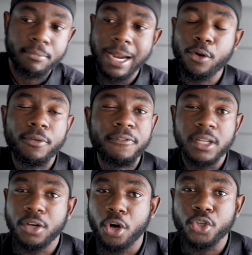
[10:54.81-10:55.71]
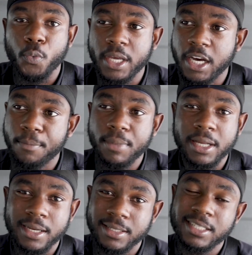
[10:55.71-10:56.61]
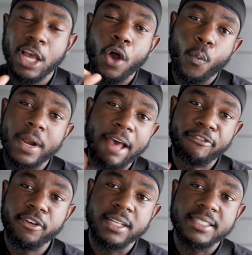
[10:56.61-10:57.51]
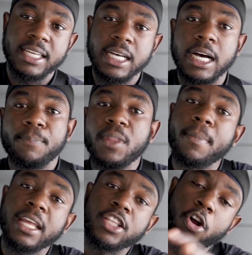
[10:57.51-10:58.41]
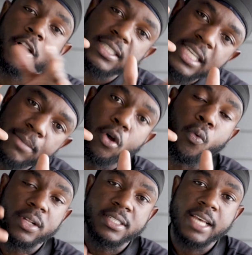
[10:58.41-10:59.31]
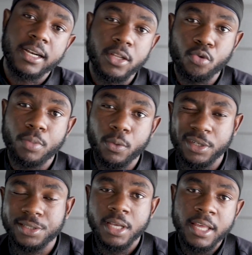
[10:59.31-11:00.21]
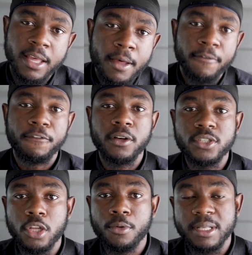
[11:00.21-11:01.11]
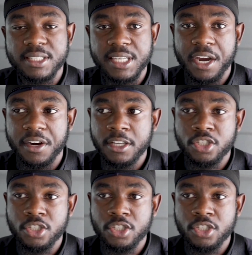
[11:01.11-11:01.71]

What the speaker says: but I don't fill it all the way up, because when I fill the tank up, it make the car tip on one side a little bit, which feels a little bit scary.